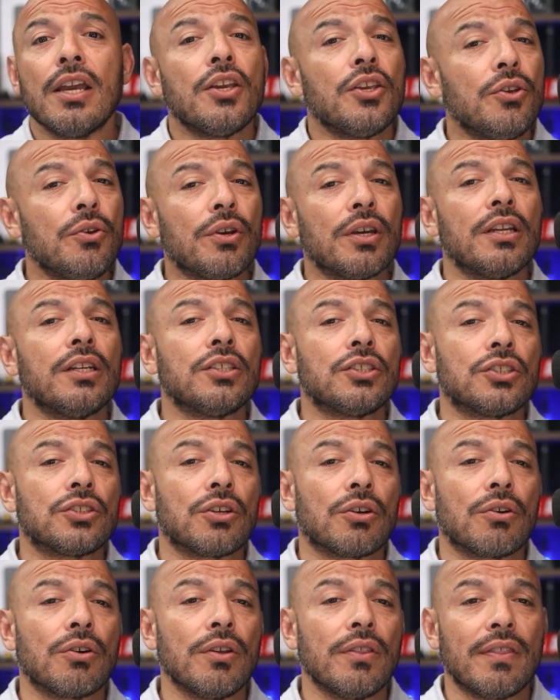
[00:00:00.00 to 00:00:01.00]
you can
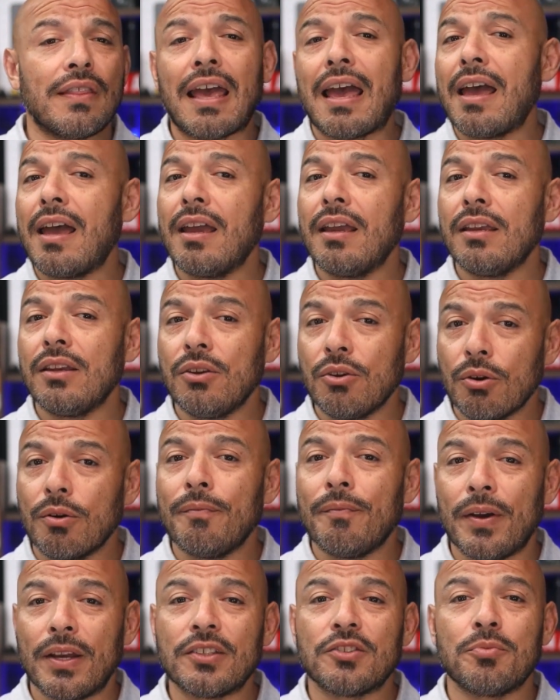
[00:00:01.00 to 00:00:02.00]
ensure that your
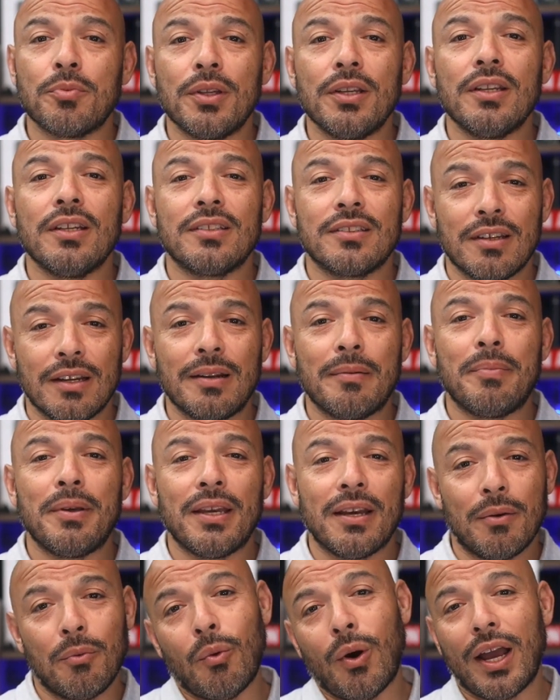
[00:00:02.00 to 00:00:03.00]
investment is going to be
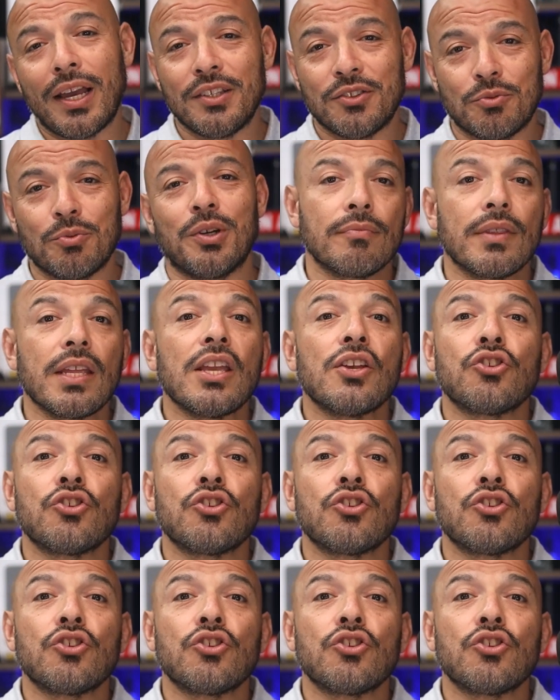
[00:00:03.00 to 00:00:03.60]
a wise one.